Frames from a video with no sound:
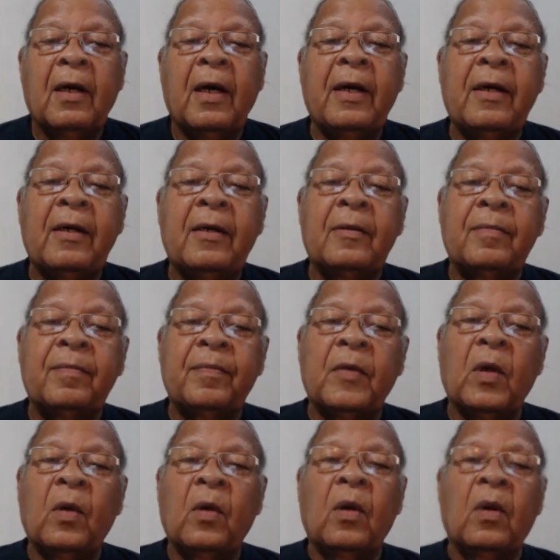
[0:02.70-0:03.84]
Hi there.
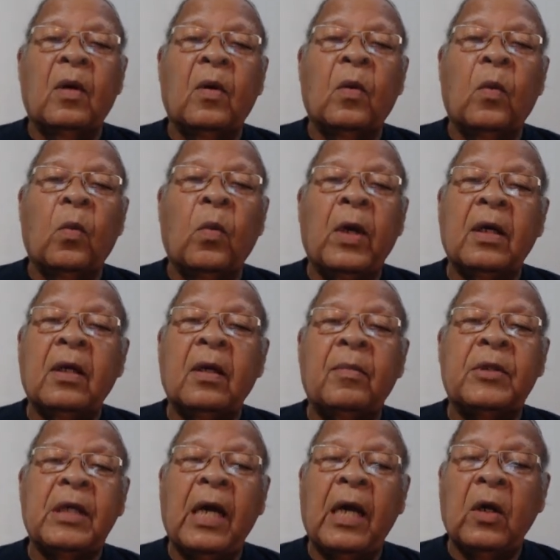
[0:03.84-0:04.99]

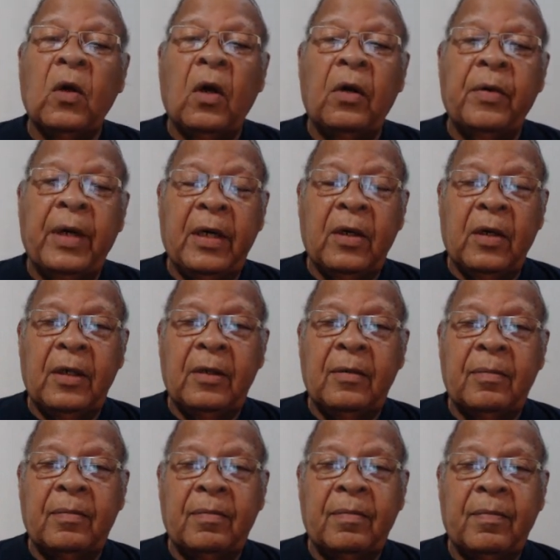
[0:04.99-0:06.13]
Welcome to Alcon Recon.
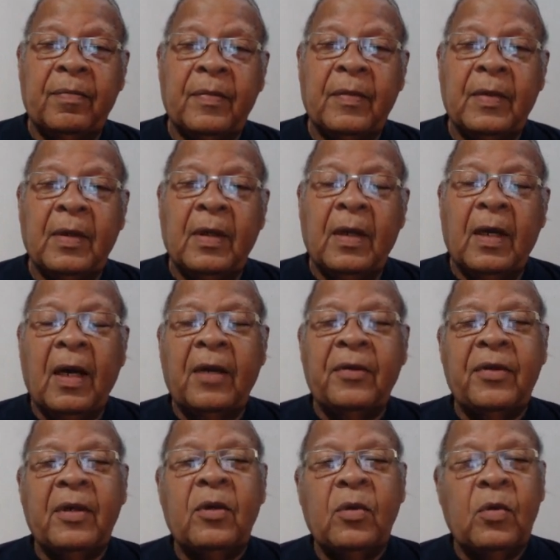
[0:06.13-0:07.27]
I
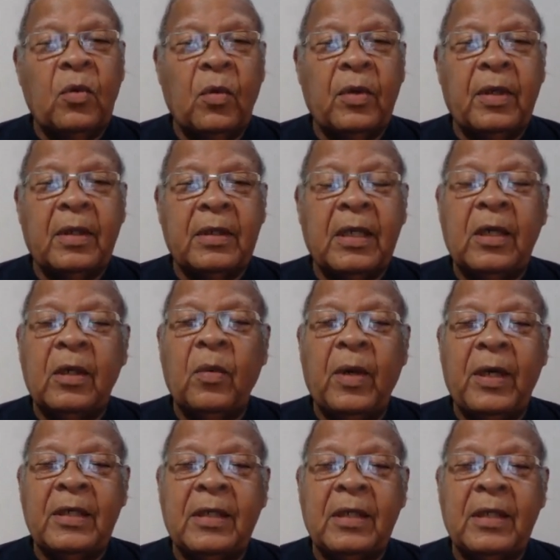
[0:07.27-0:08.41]
think you know that in the
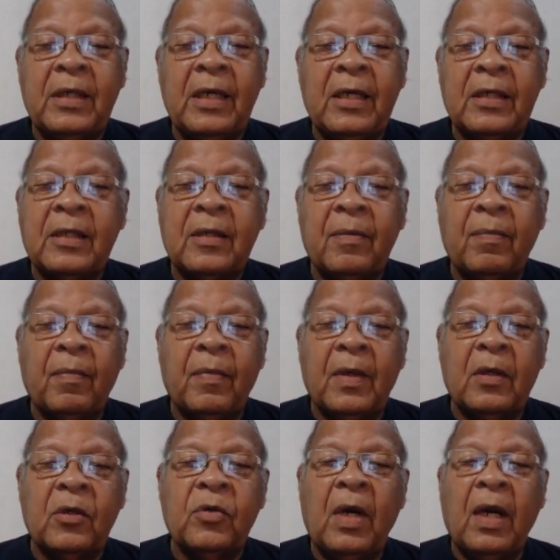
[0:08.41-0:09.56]
West Indies,
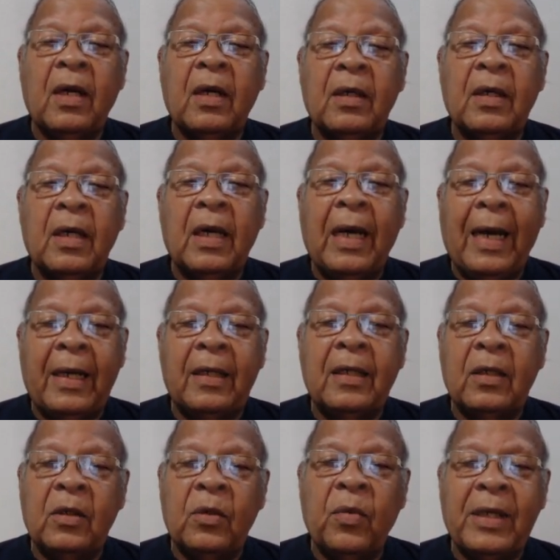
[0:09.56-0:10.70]
Sri Lanka and
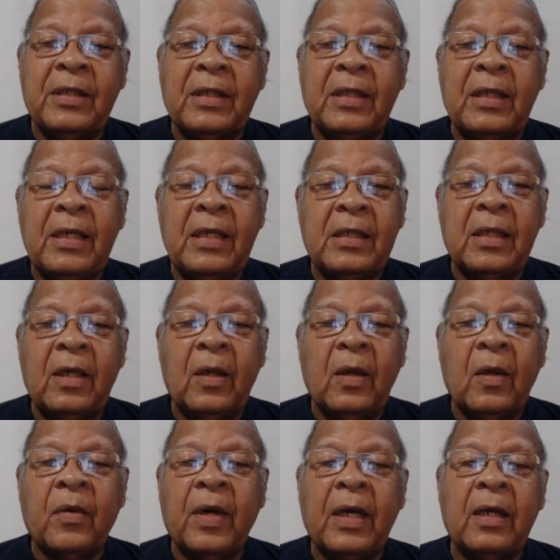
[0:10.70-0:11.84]
the West Indies in
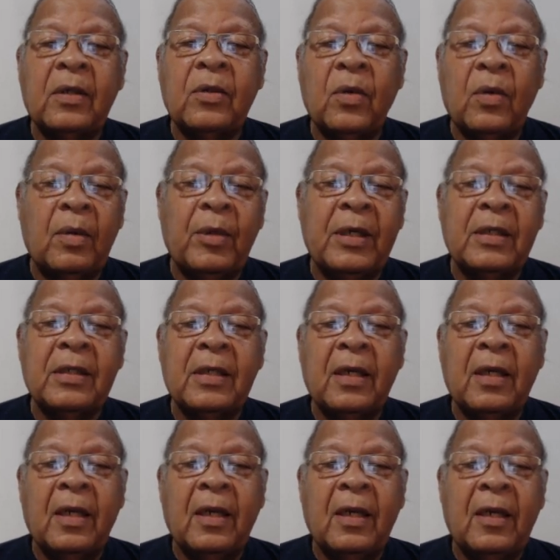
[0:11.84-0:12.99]
their cricket tournaments,
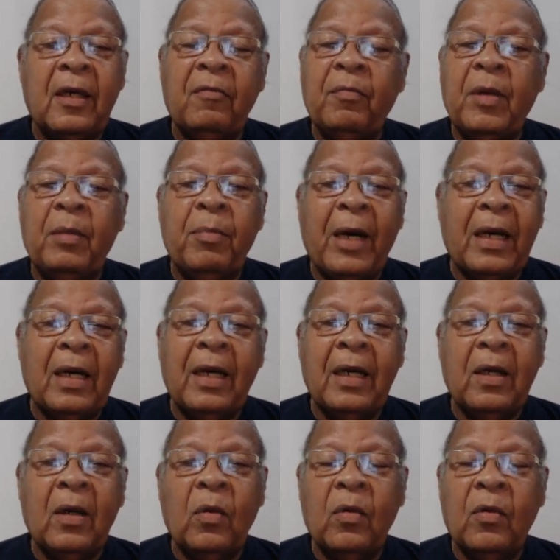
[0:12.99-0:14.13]
they've been battling
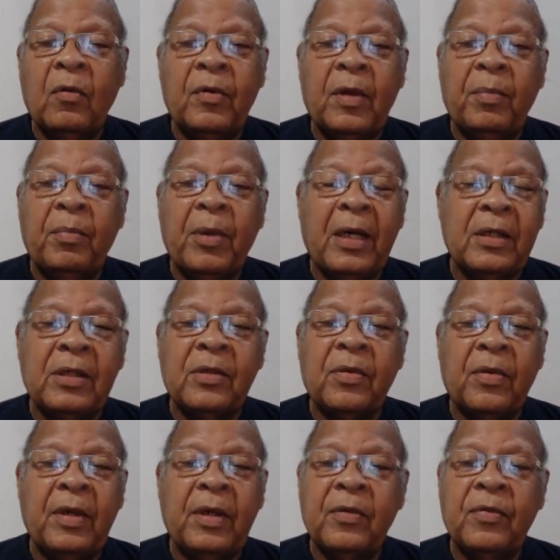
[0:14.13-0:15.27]
it out over the past
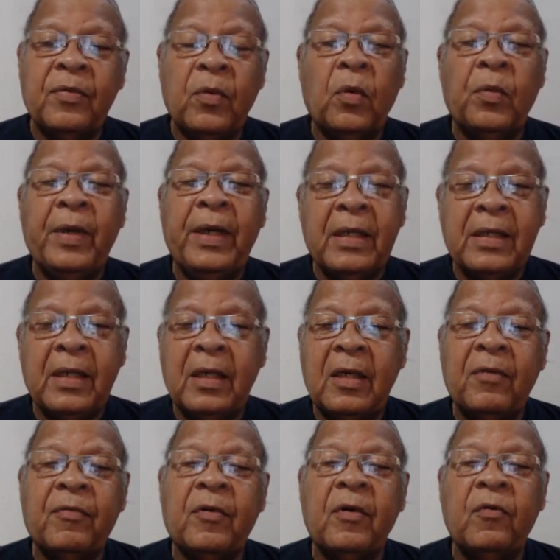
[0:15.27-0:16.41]
three to four weeks in
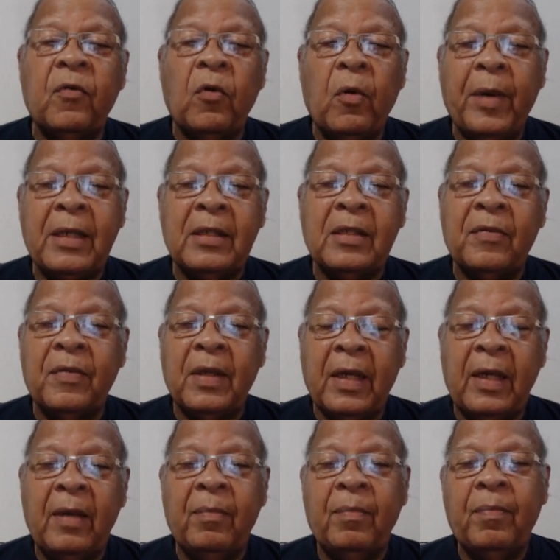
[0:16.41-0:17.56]
different formats of the
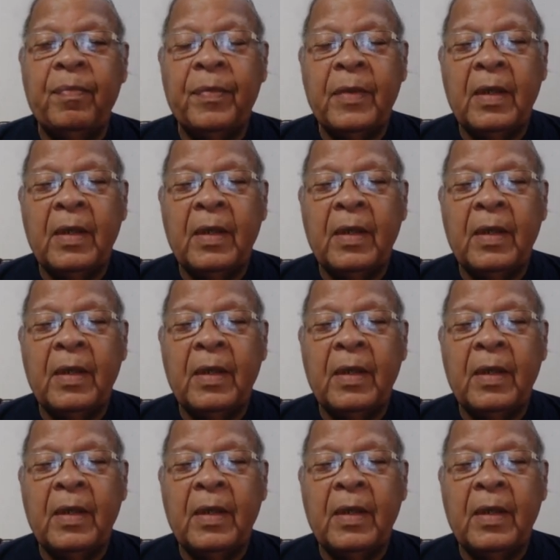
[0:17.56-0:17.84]
game.